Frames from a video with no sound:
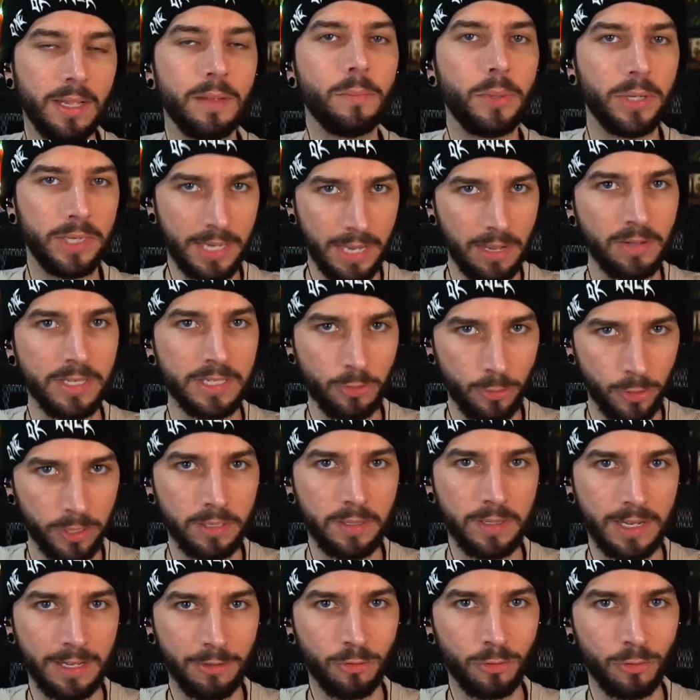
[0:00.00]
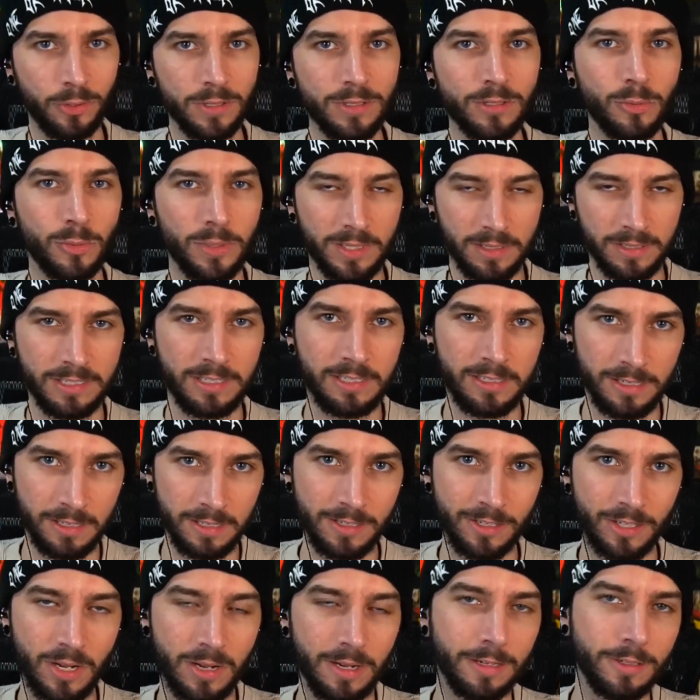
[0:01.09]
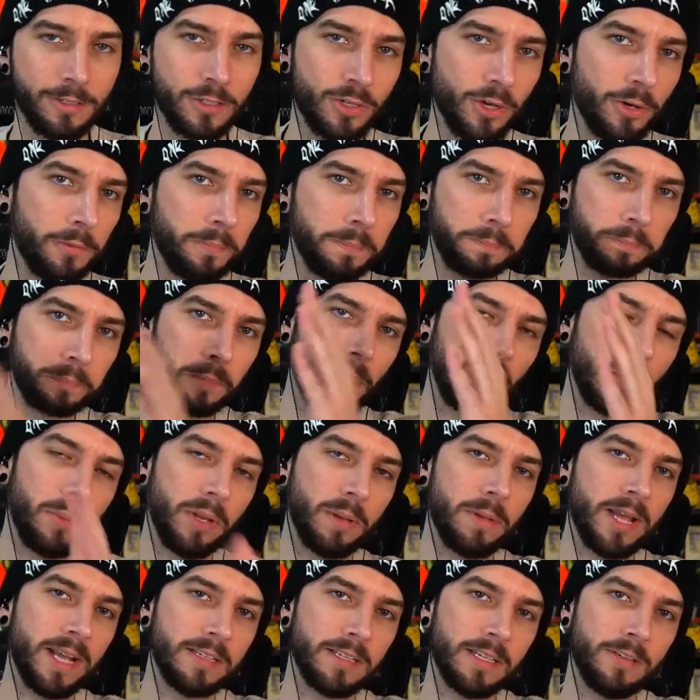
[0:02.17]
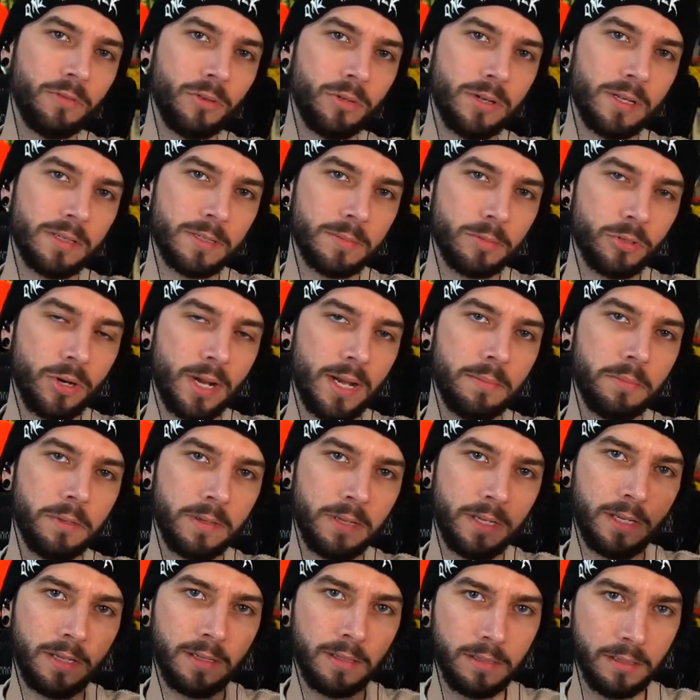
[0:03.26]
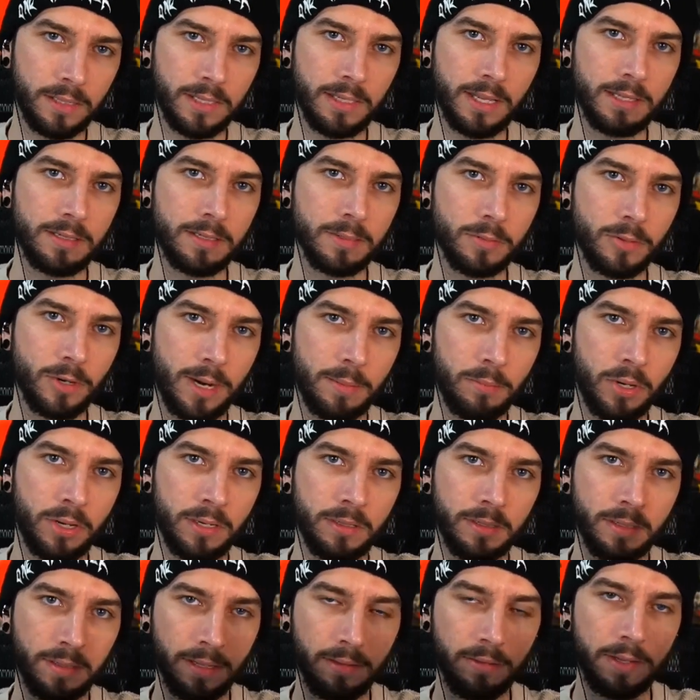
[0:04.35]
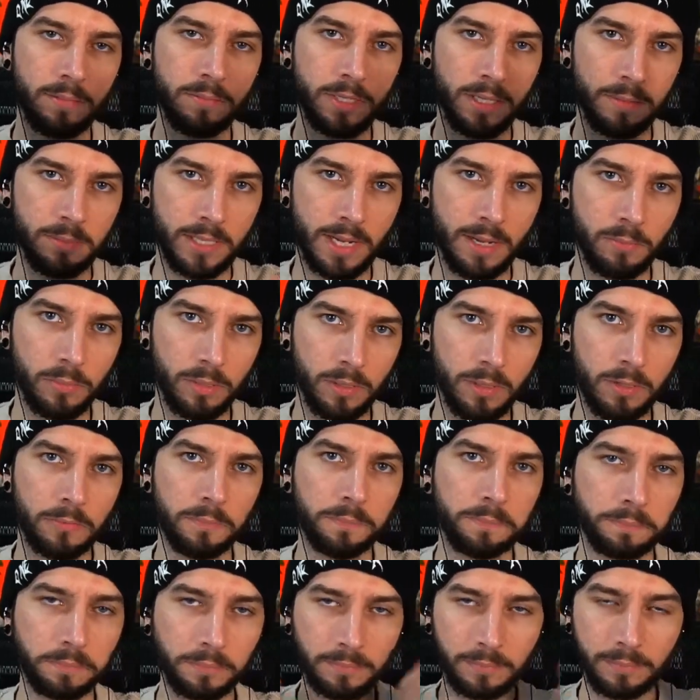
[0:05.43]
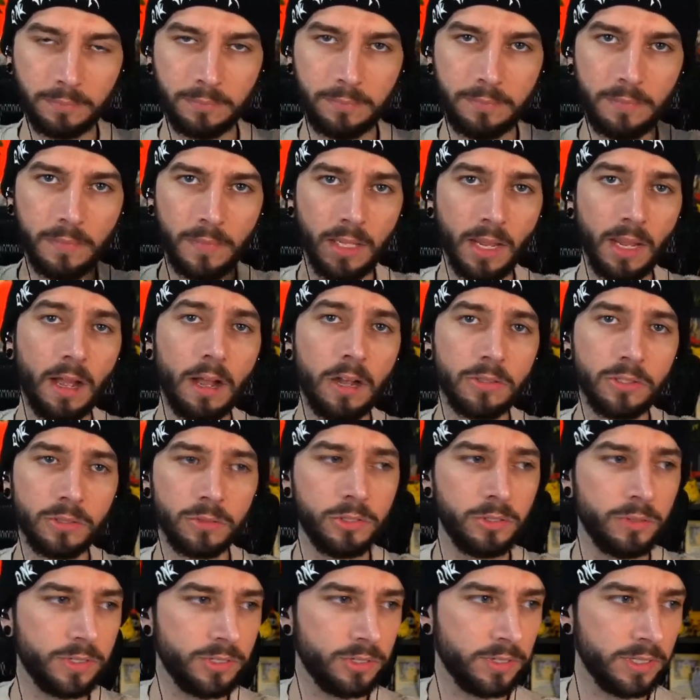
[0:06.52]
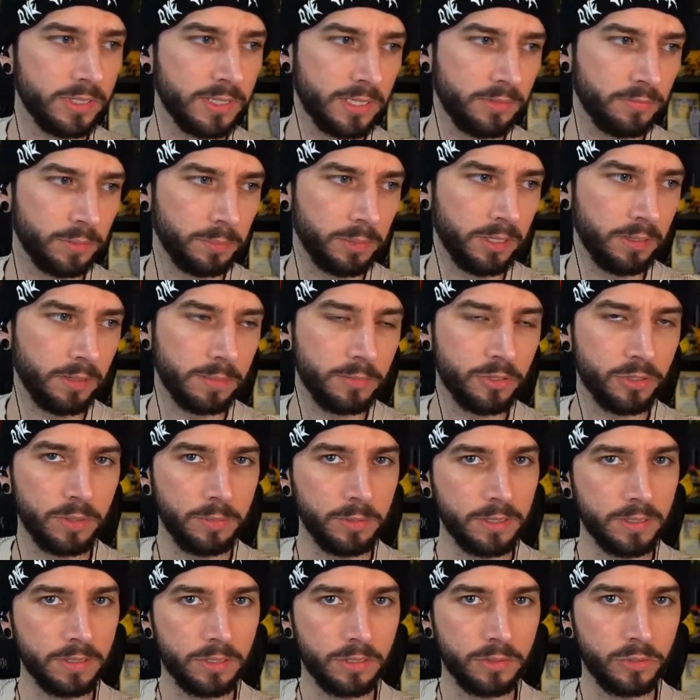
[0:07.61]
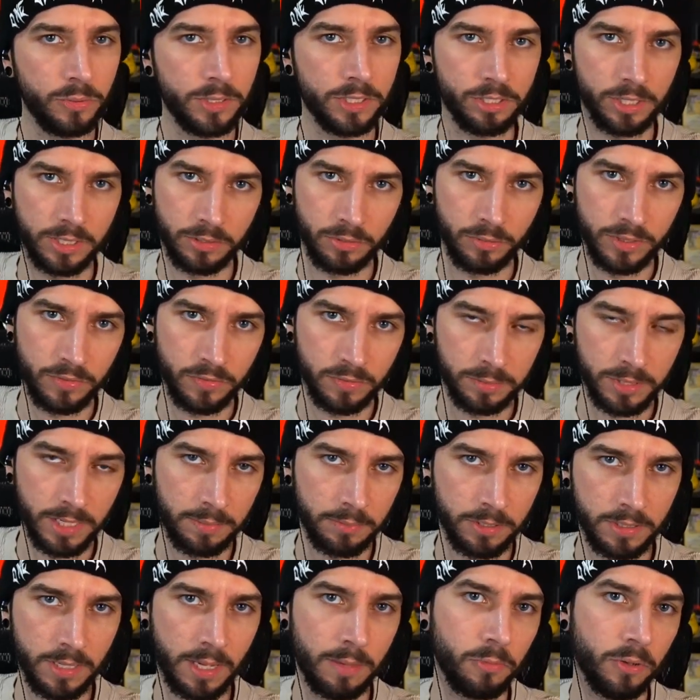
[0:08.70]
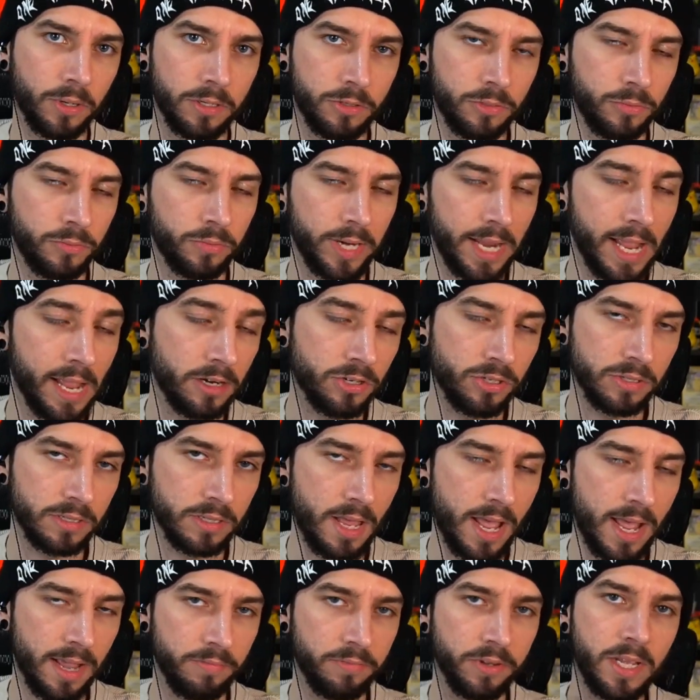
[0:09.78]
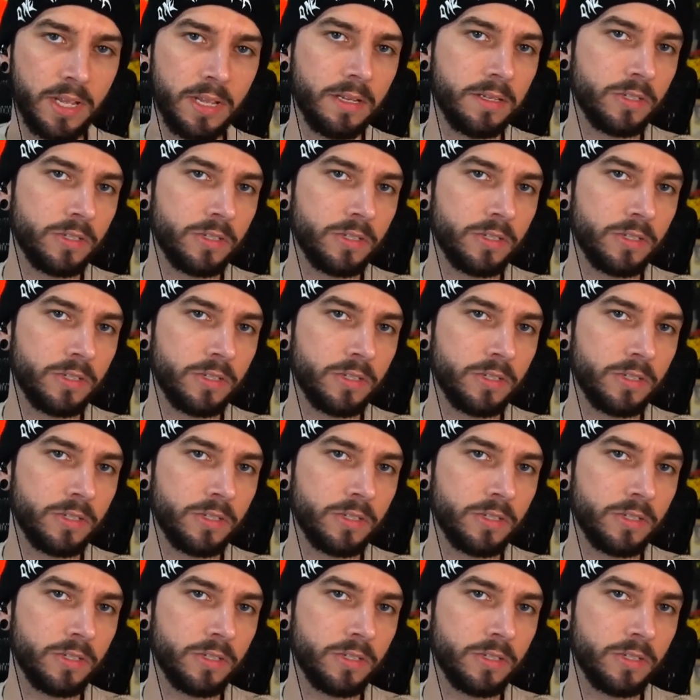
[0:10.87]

But now let's quickly get through it so we can listen to the song. So, Big Macs, if you're not subscribed, click that subscribe button and the thumbs up down below. Also, too, as you can see from here, I'm streaming this on Twitch. I do this from time to time where I do reactions live.